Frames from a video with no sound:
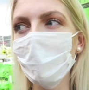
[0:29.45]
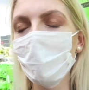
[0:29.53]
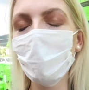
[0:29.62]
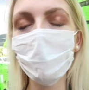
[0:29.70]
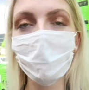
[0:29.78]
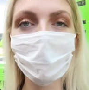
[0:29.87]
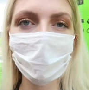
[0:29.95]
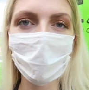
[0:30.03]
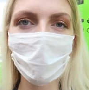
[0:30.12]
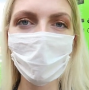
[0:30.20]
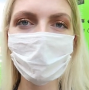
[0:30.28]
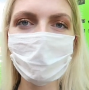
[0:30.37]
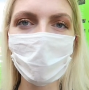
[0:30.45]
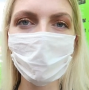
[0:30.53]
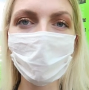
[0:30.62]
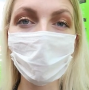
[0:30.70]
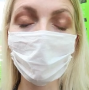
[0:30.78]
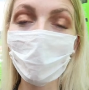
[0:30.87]
Hopefully they have
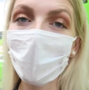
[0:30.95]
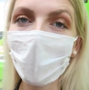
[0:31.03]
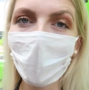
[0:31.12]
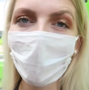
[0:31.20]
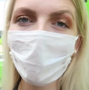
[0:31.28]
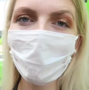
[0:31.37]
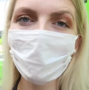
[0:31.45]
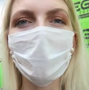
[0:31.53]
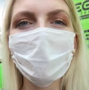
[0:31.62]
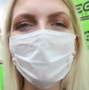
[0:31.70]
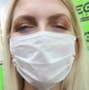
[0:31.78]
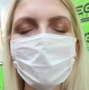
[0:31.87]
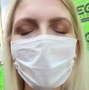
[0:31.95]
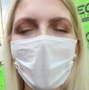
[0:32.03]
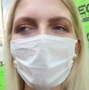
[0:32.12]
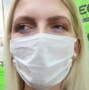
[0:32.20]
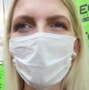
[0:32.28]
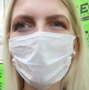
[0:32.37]
something we like. And yes,
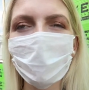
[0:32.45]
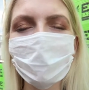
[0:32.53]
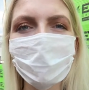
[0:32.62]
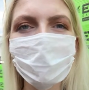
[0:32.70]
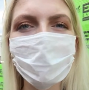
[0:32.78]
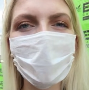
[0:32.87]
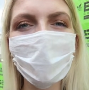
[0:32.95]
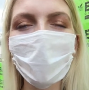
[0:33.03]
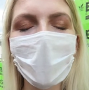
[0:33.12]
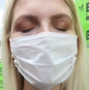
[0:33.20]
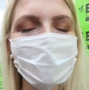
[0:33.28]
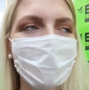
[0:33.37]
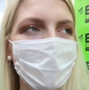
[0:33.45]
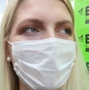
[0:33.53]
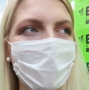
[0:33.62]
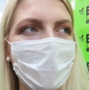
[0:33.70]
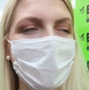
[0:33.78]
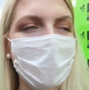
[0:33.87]
today I'm going to bring you guys
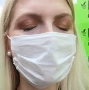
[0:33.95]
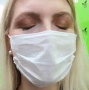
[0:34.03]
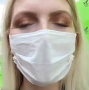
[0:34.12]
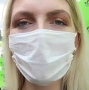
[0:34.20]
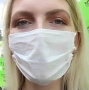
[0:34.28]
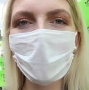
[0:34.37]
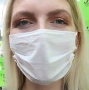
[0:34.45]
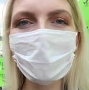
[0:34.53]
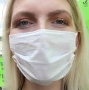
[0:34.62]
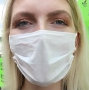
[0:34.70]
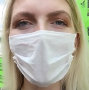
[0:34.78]
along here in Marmaris.